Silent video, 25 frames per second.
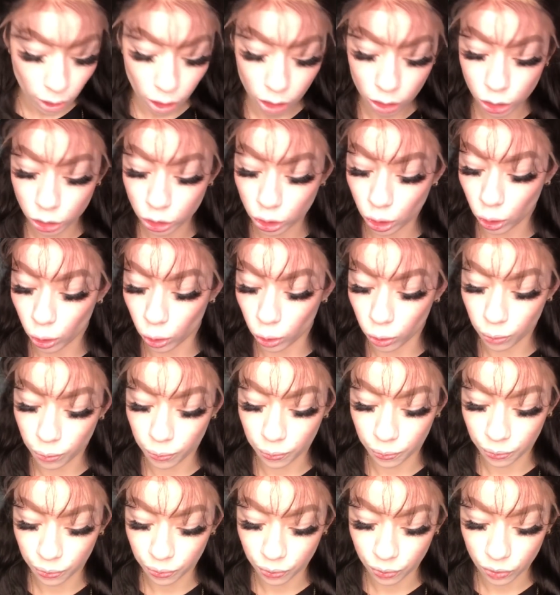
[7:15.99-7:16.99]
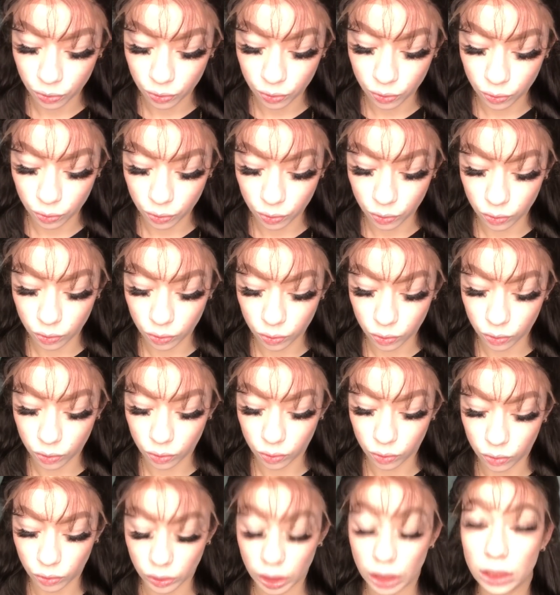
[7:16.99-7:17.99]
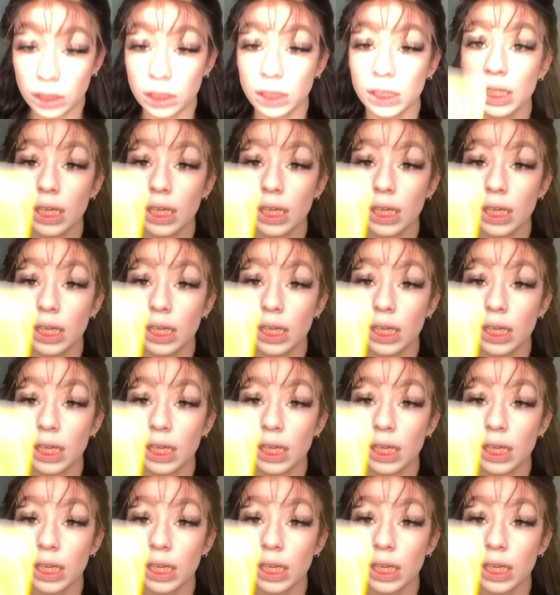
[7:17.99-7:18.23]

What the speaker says: So this is the